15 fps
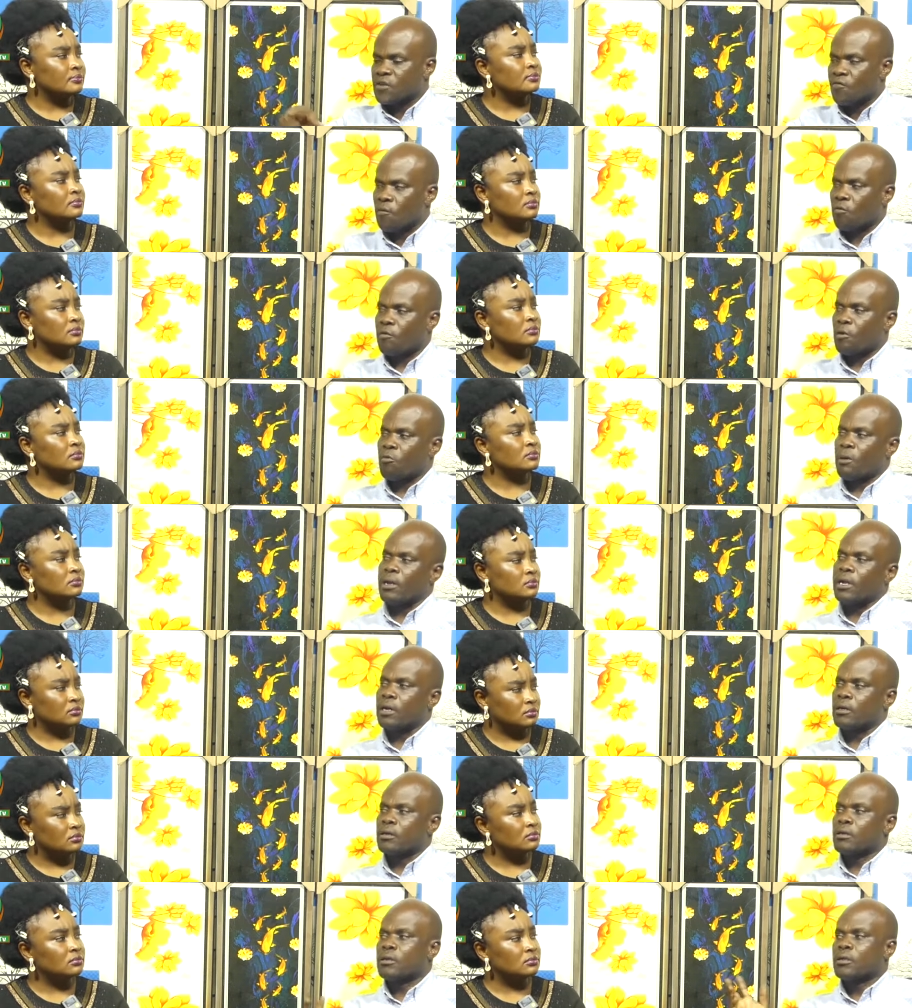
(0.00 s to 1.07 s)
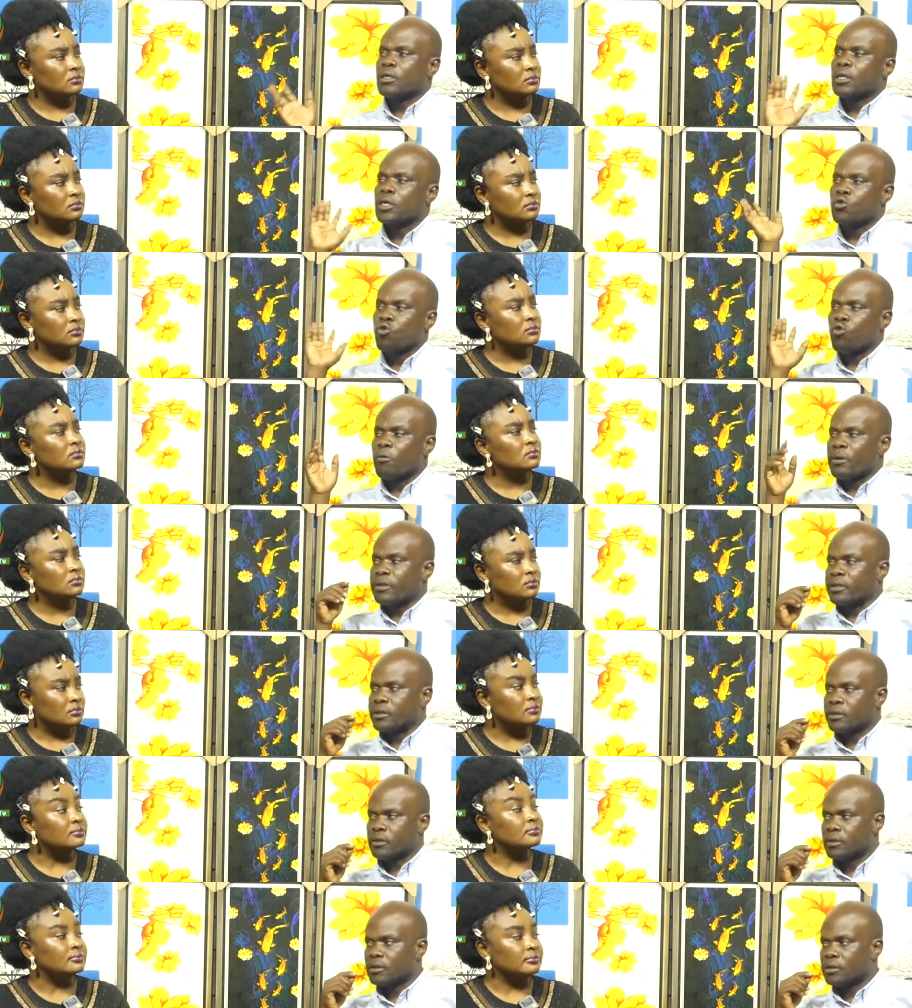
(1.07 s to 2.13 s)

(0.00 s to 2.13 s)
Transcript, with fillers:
Speaker 1: si form kuma kuma na can no comment